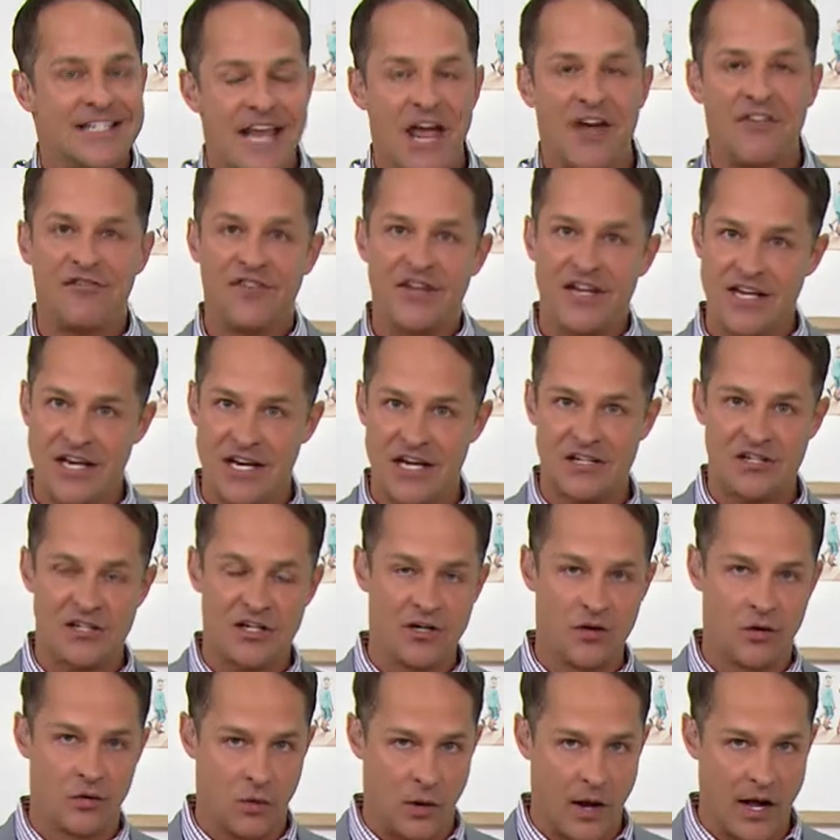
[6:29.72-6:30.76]

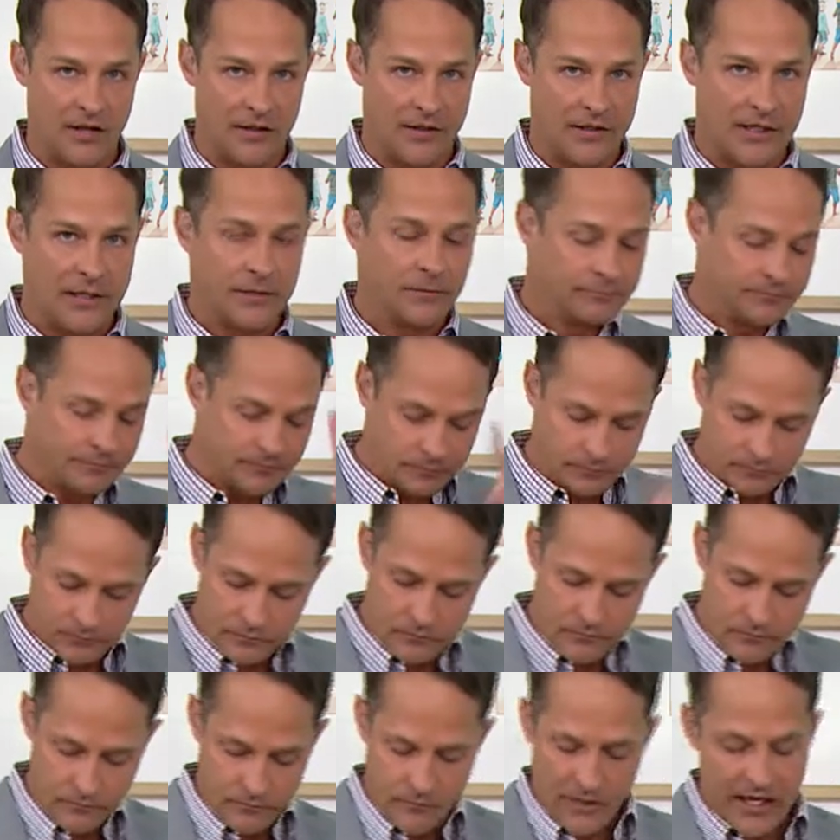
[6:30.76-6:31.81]
definition quality.
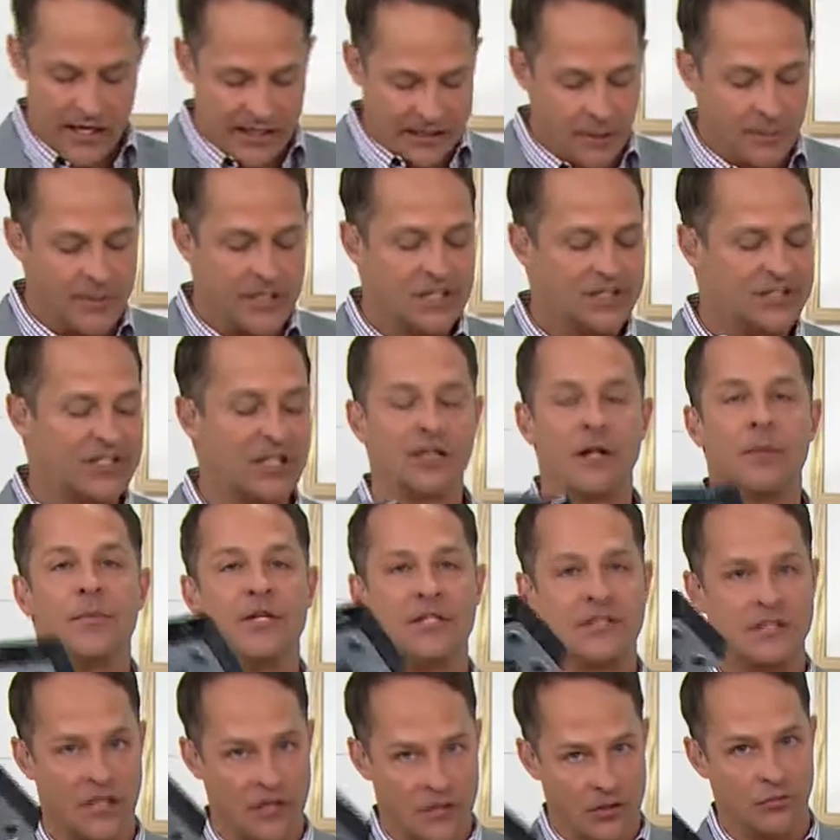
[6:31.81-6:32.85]
And let me just, let me
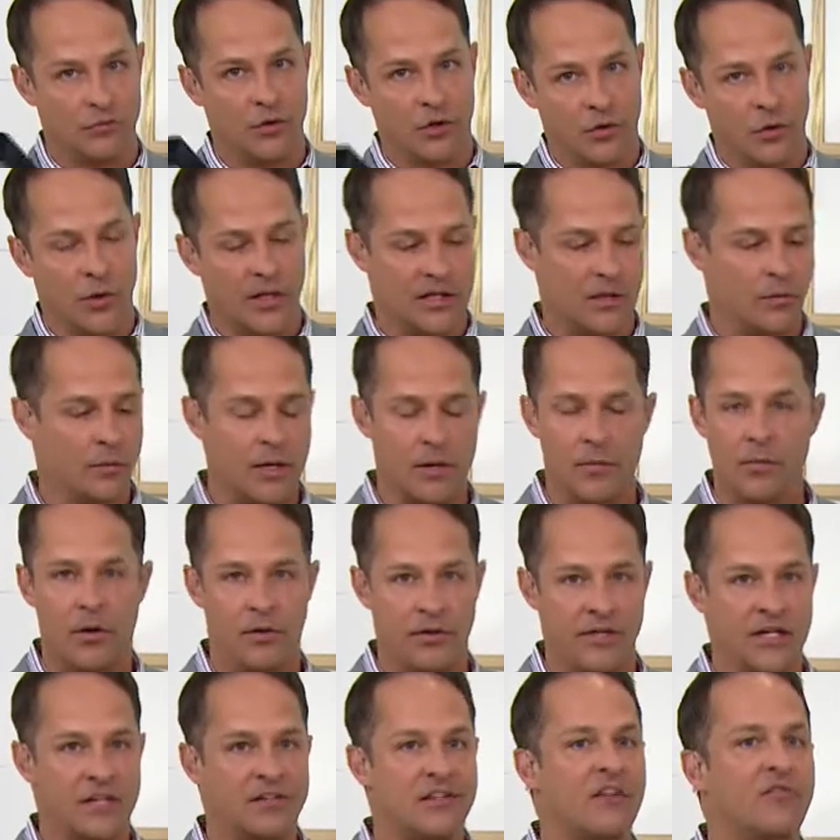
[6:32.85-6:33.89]
tell you real quickly what I'm
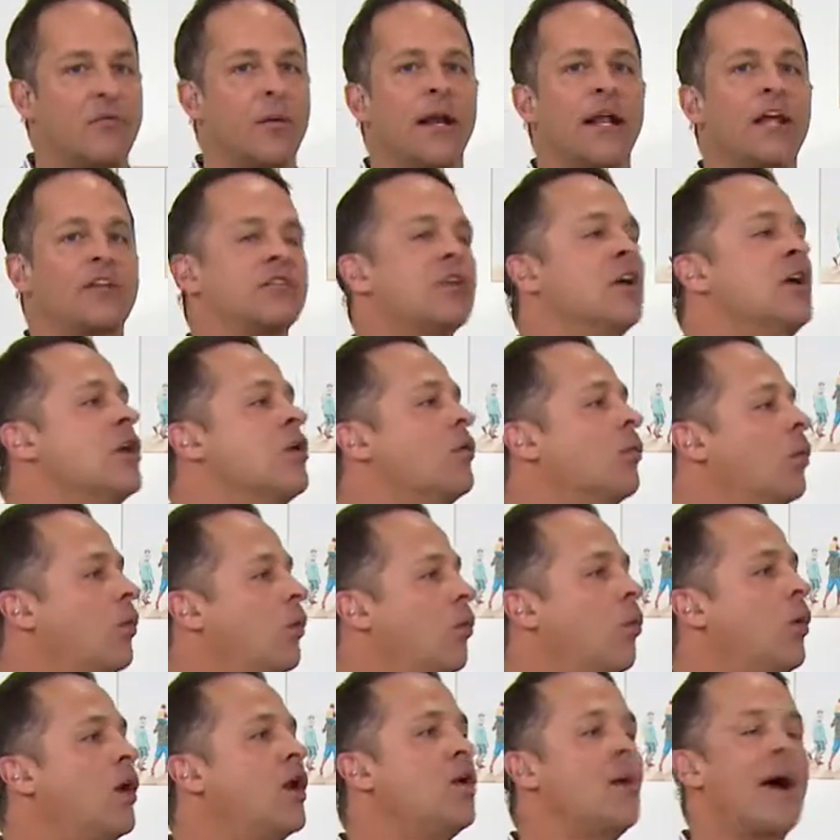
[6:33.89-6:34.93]
holding. Because everybody asks, well,
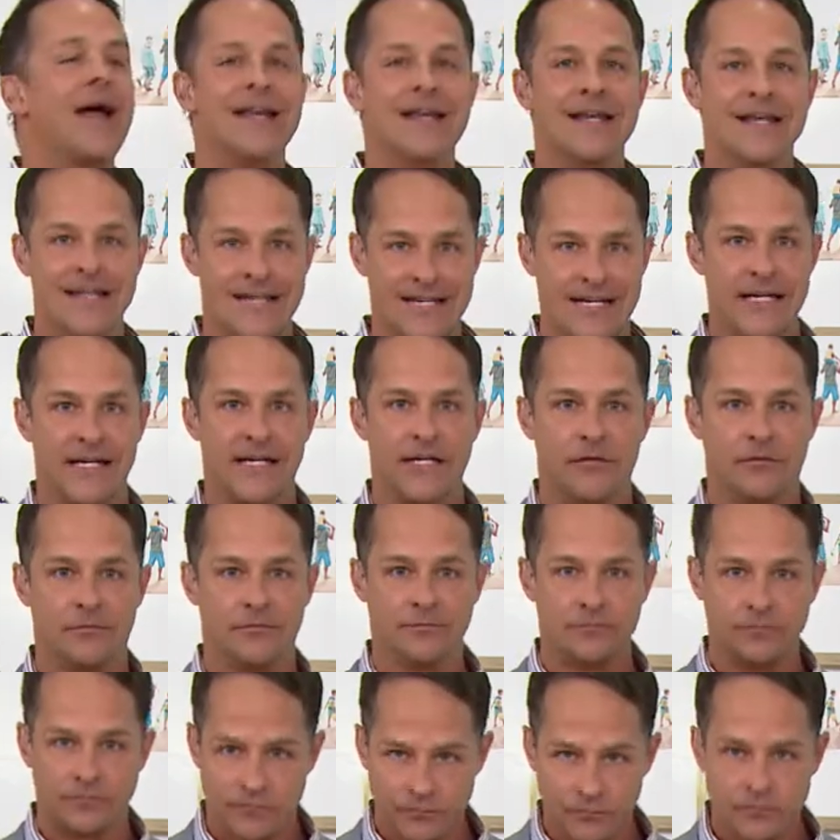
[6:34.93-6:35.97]
what do I need?
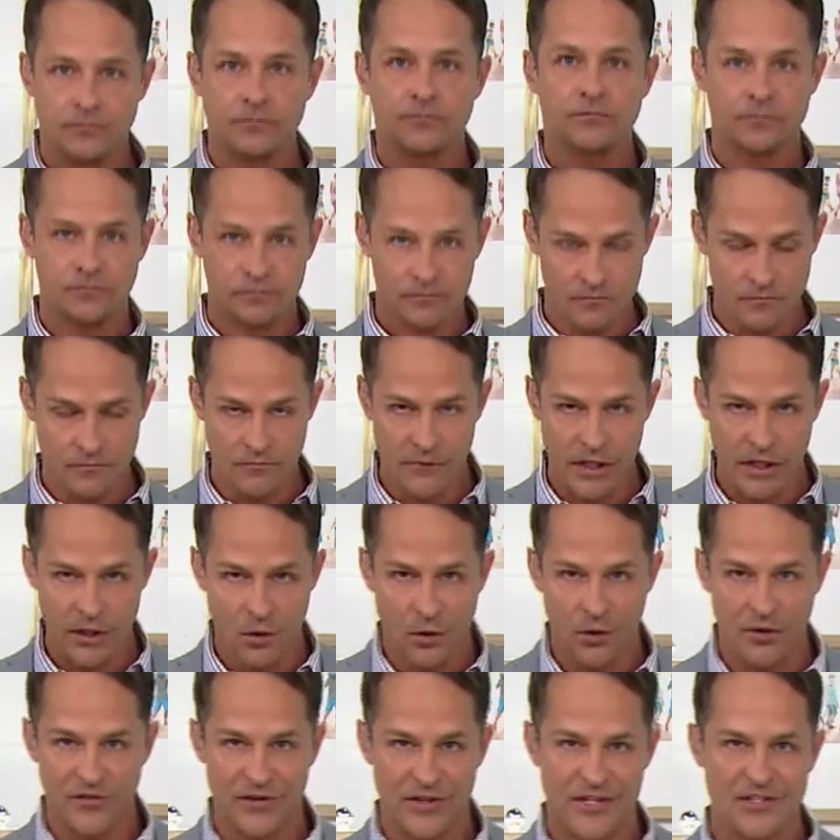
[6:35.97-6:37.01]
Yes in
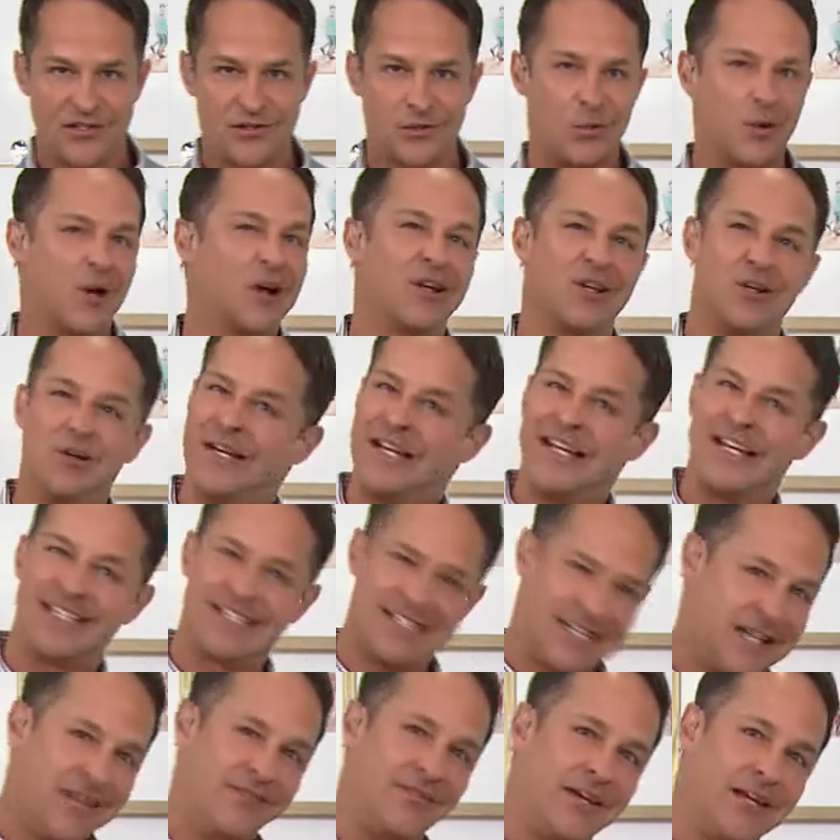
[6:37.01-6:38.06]
order for this to work. You need a
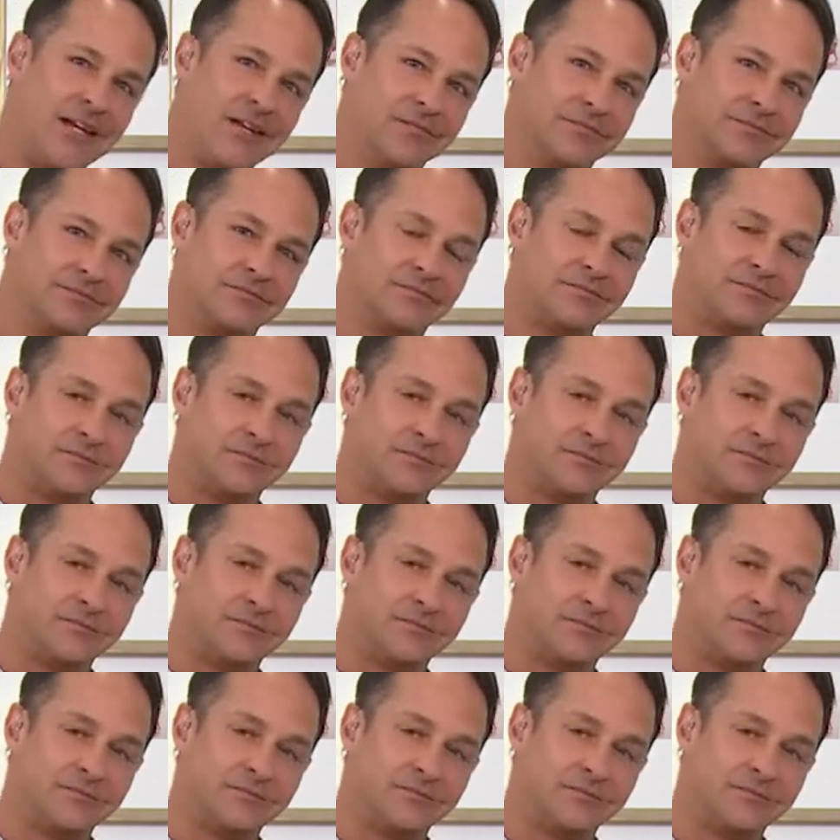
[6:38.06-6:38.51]
TV